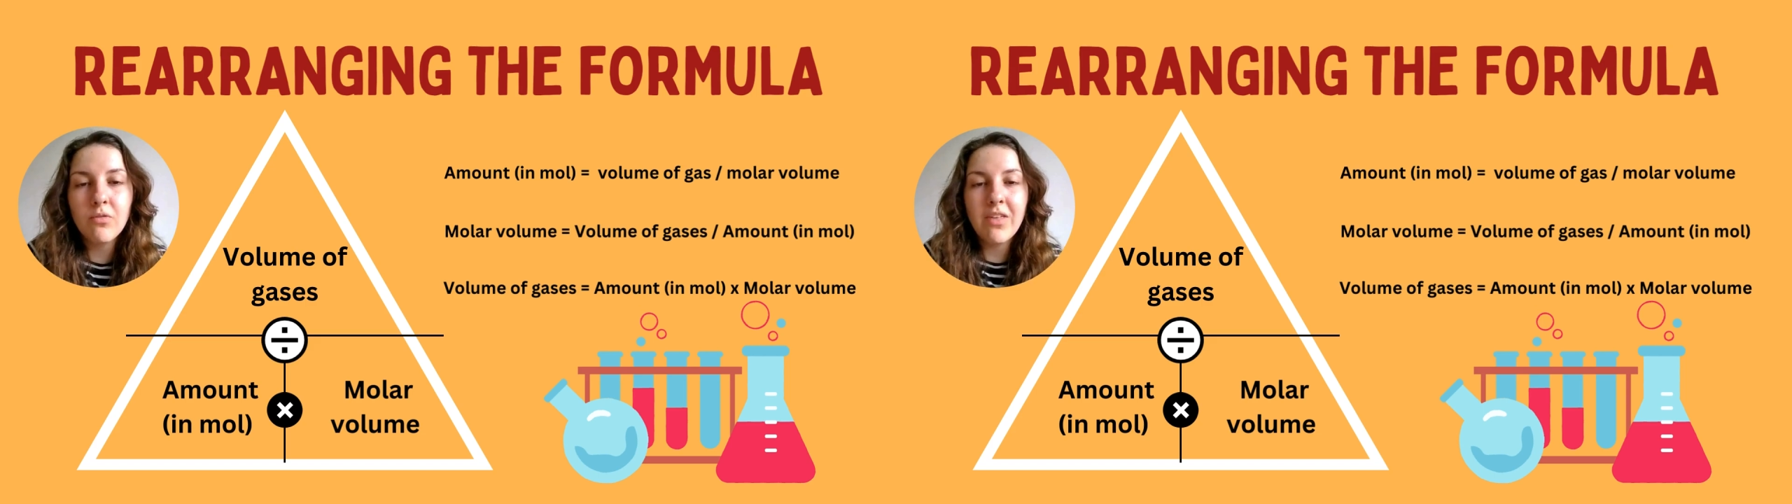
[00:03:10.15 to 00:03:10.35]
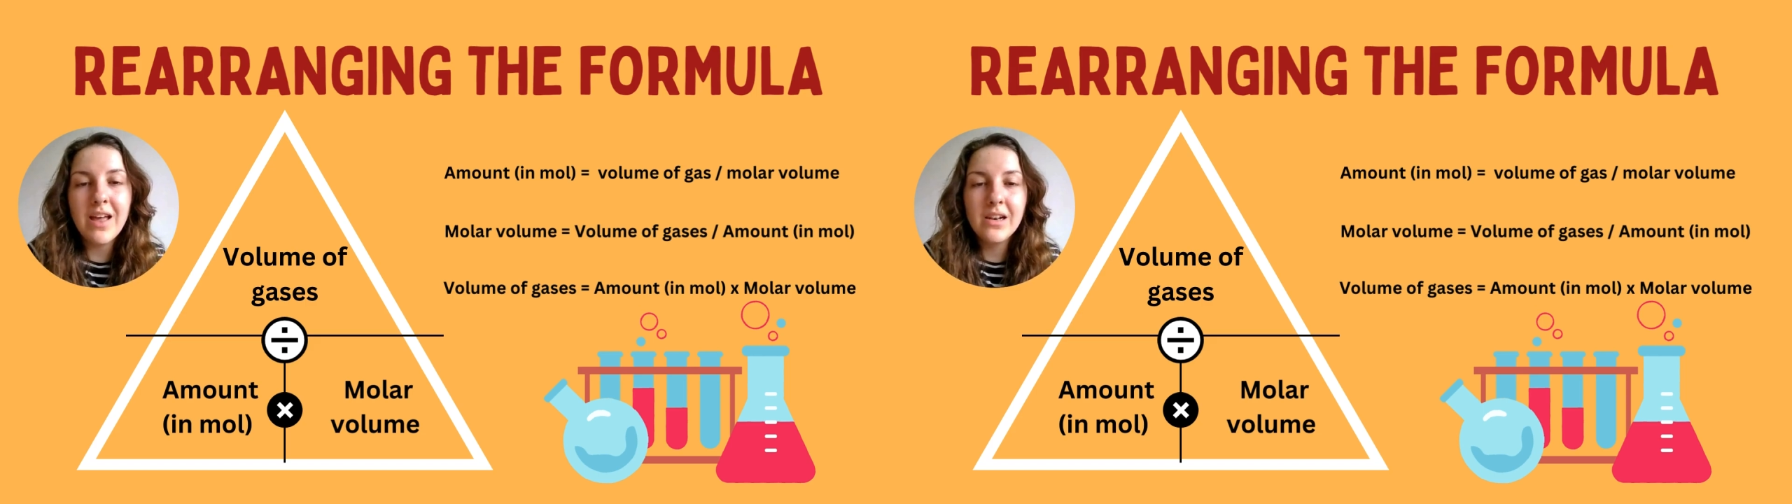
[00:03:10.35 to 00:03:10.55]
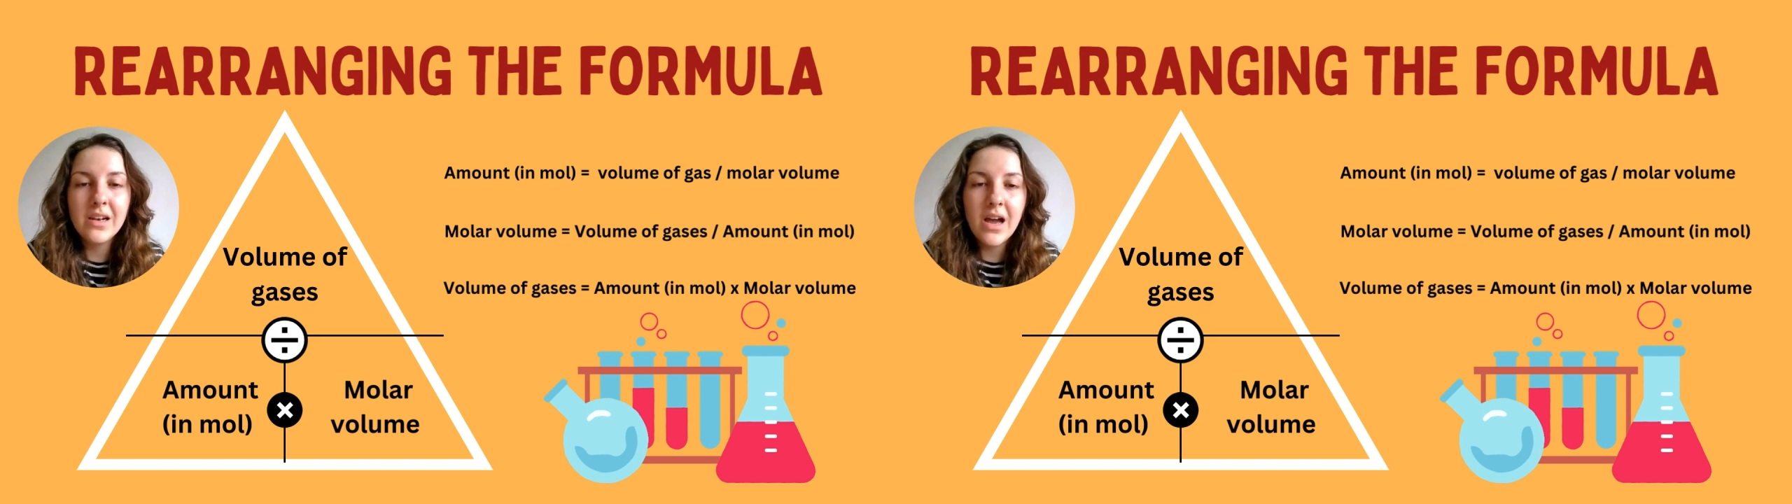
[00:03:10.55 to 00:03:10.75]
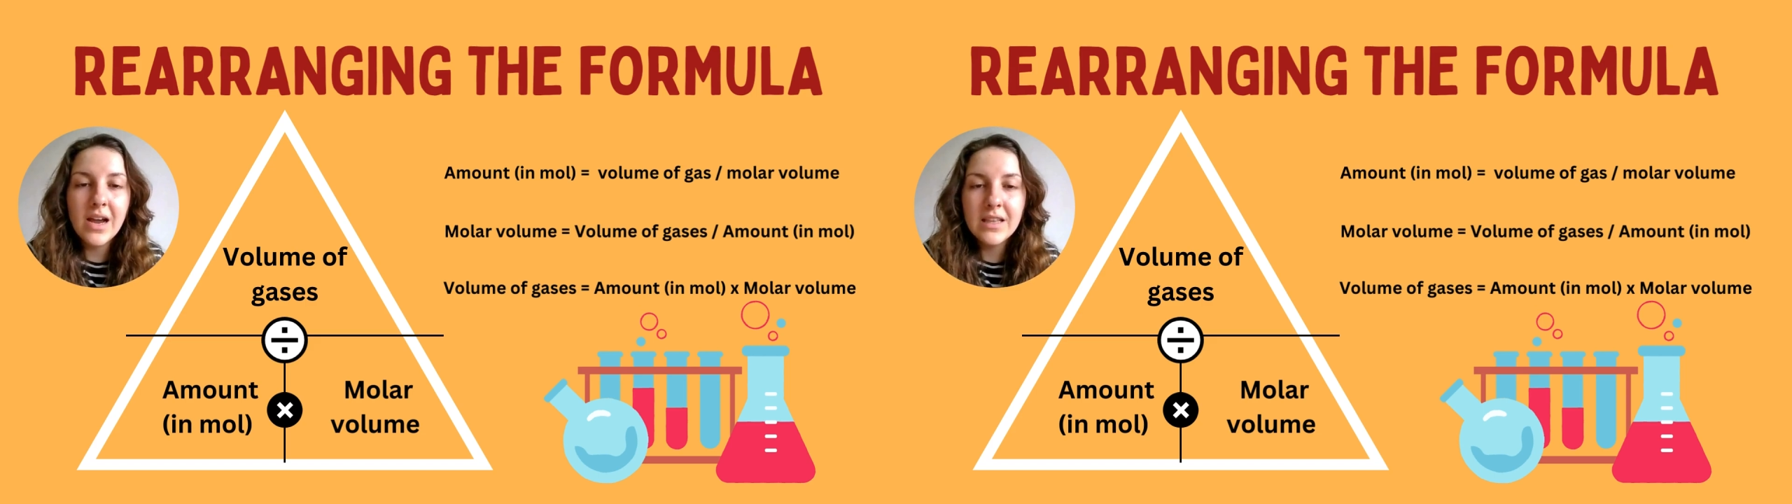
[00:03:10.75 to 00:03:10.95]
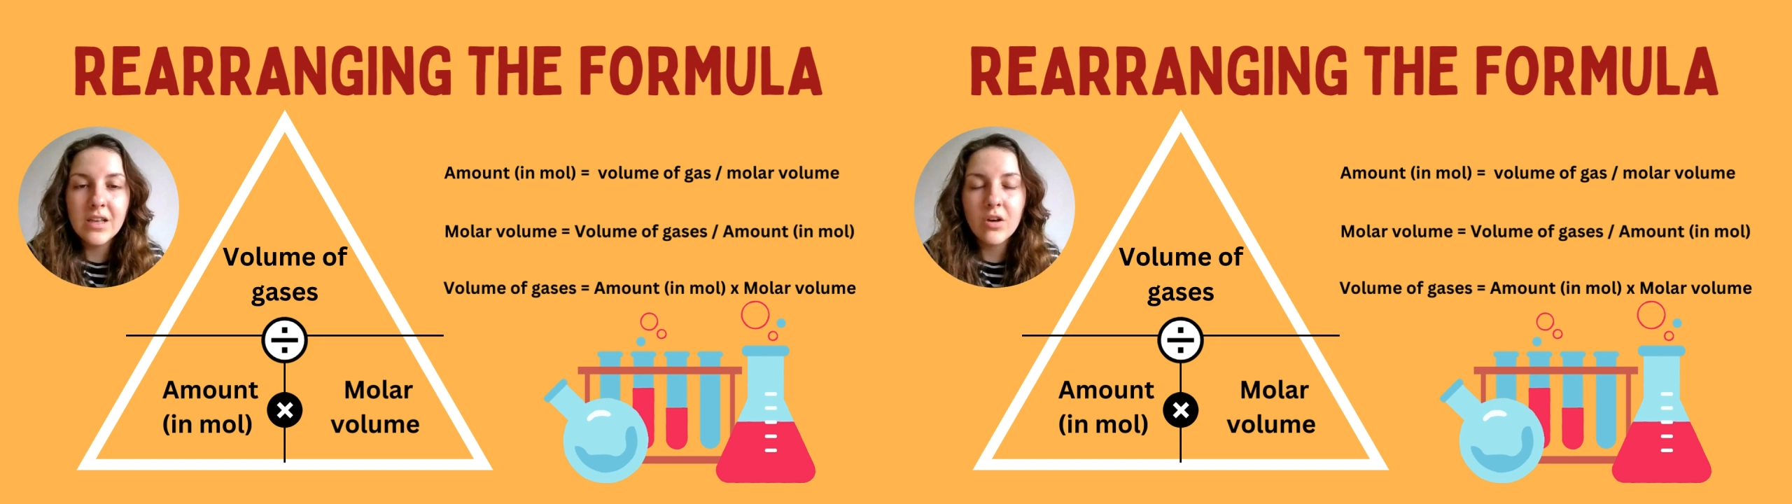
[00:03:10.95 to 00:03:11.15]
So that
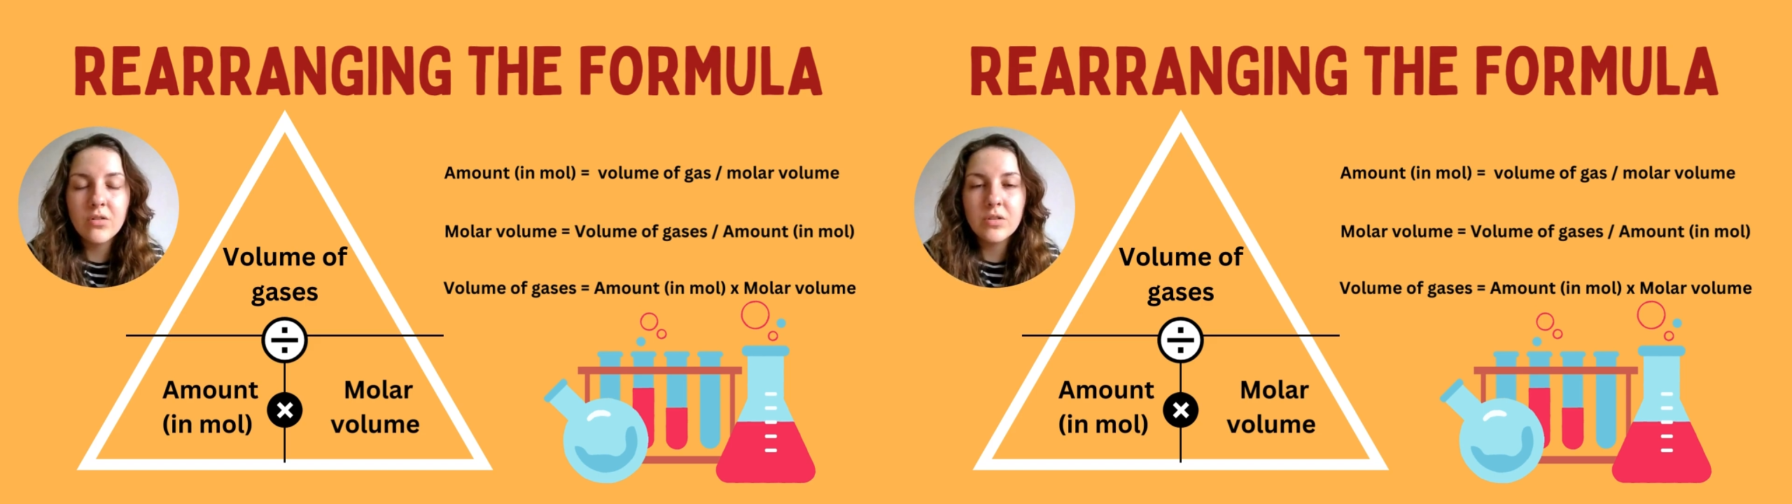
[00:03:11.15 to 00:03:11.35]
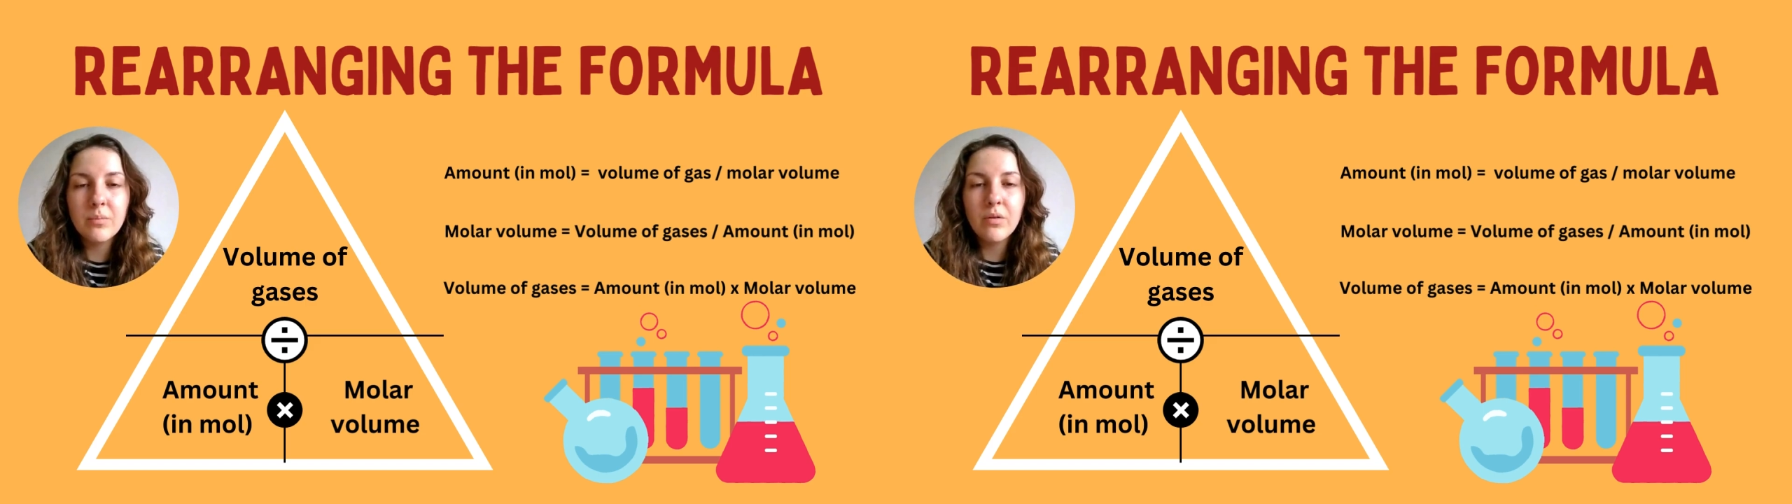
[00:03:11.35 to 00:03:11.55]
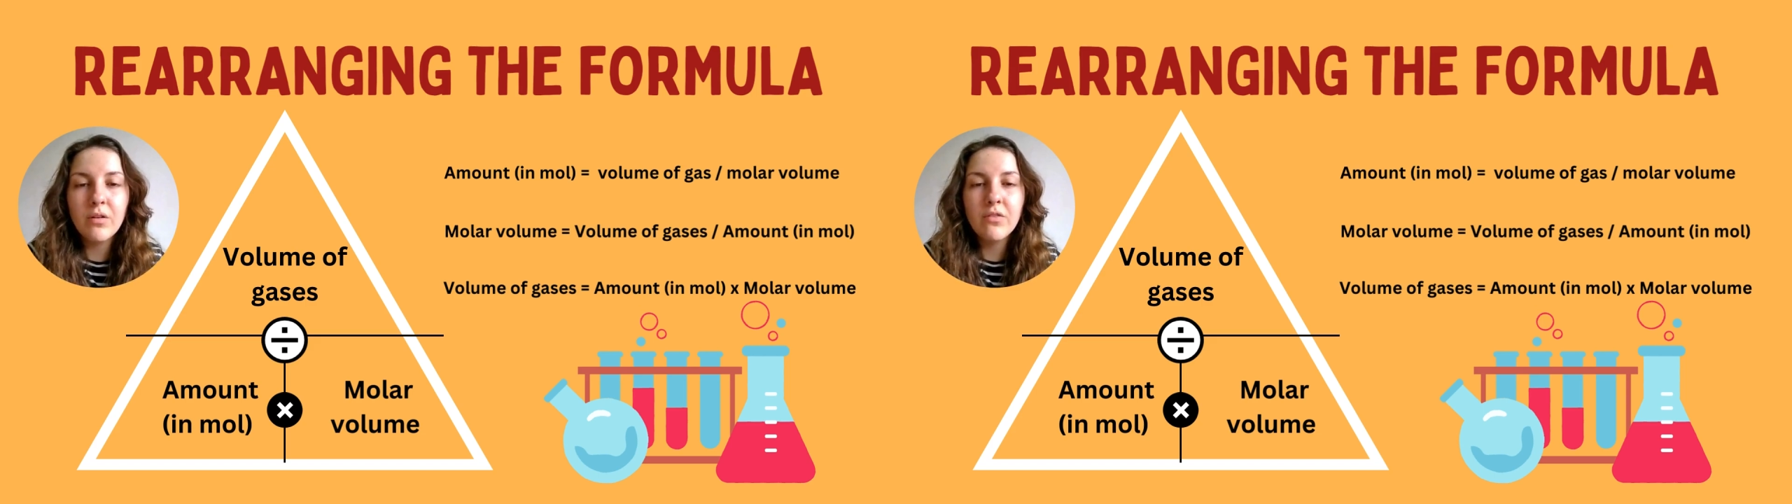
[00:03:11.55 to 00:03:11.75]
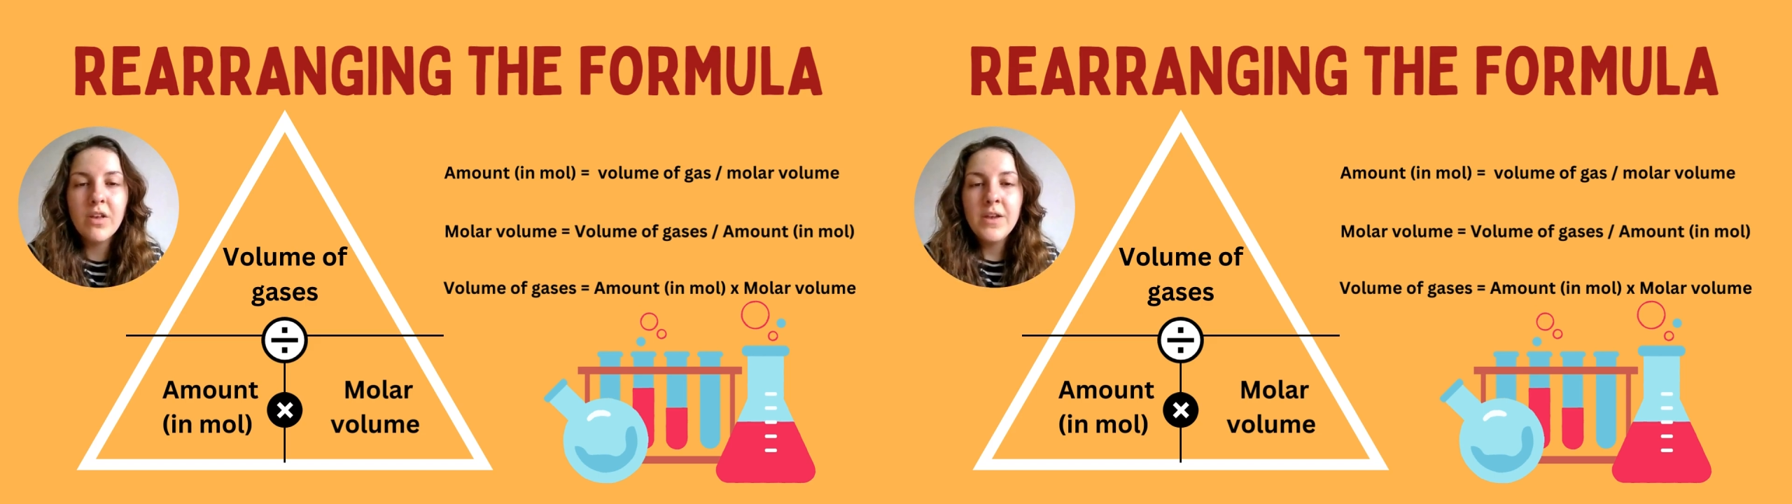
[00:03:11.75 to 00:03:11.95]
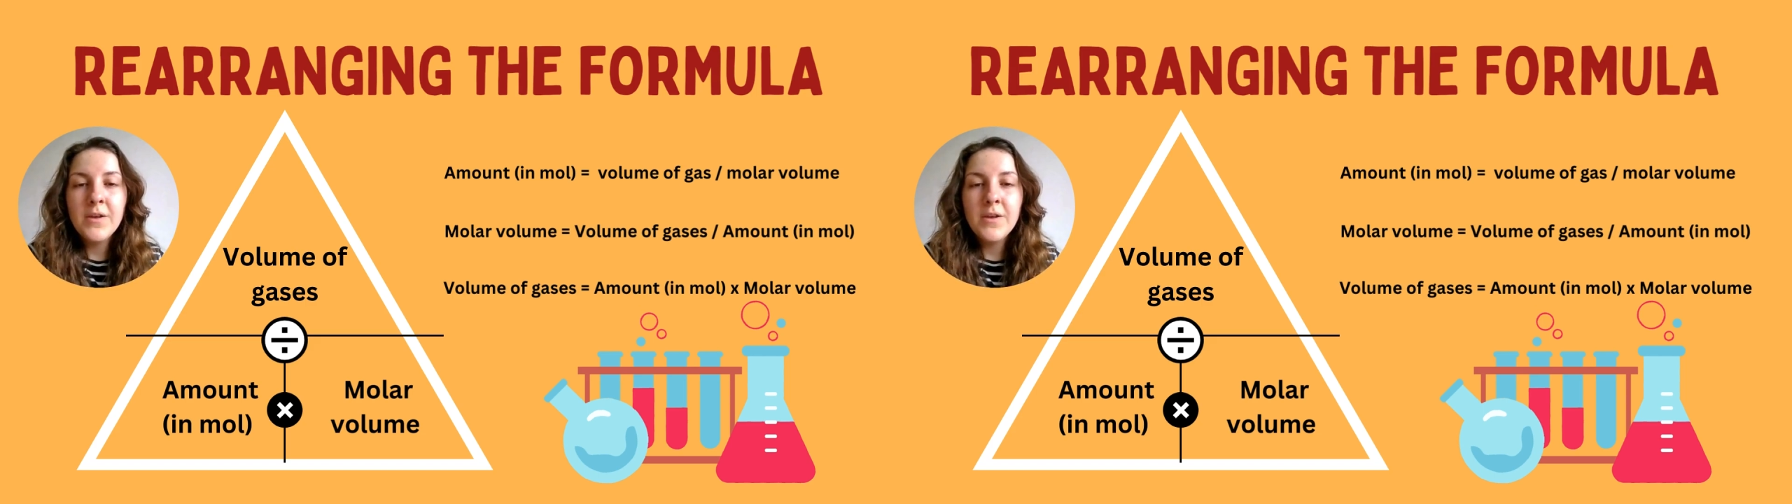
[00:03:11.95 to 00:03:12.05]
line that goes above